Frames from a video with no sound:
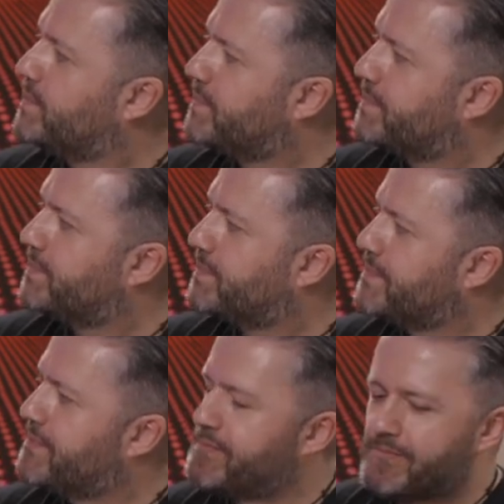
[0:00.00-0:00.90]

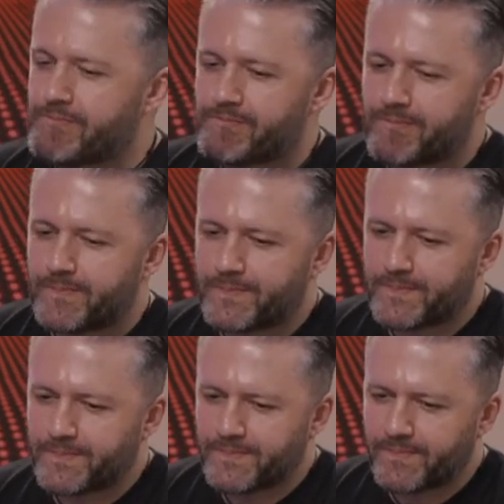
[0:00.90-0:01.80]

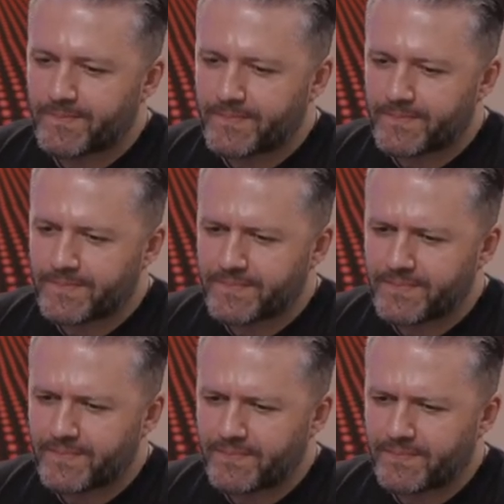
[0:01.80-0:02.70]

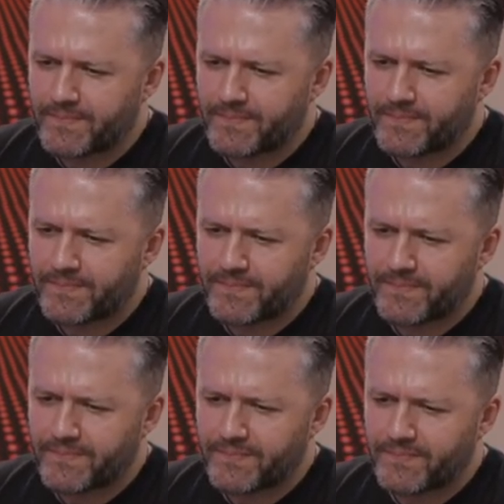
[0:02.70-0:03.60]

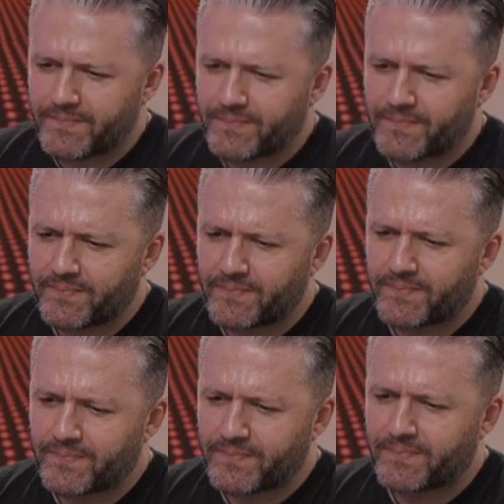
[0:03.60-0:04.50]

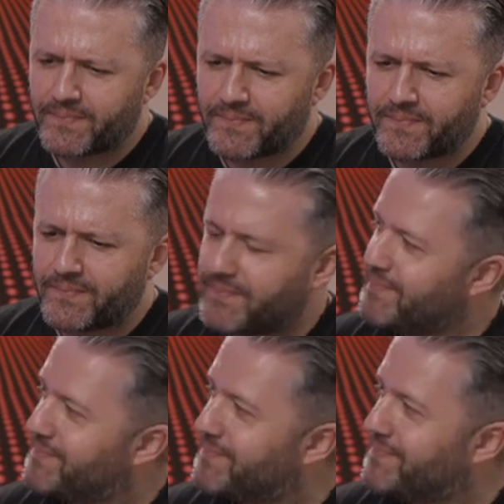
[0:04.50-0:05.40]

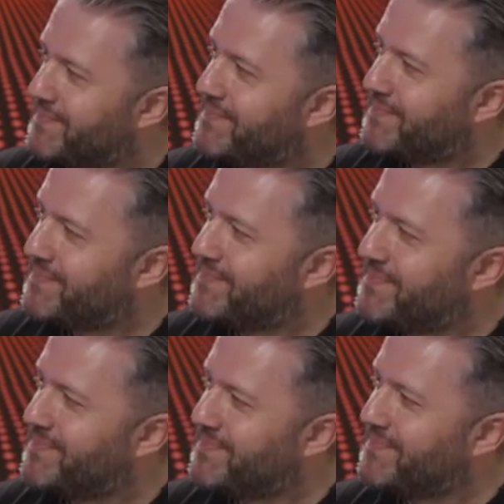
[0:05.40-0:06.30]

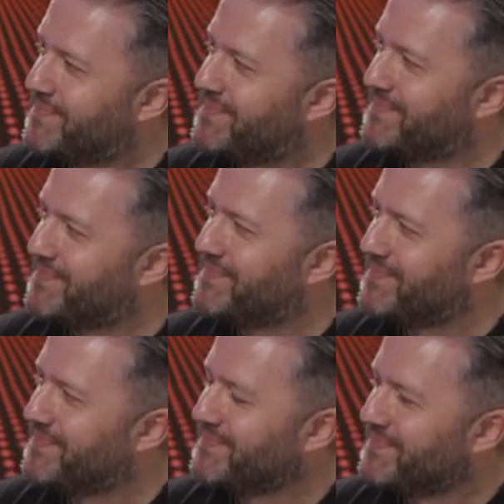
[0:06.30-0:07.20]

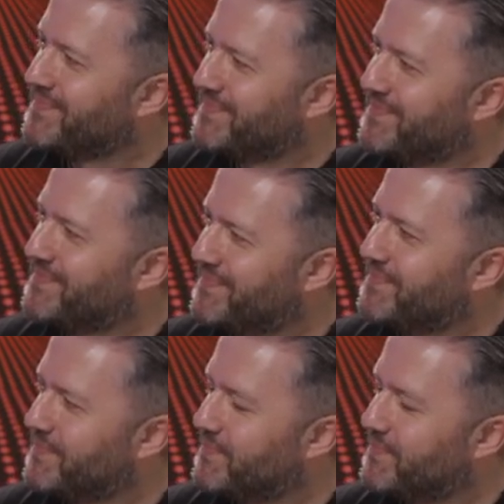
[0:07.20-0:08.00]
This person isn't speaking.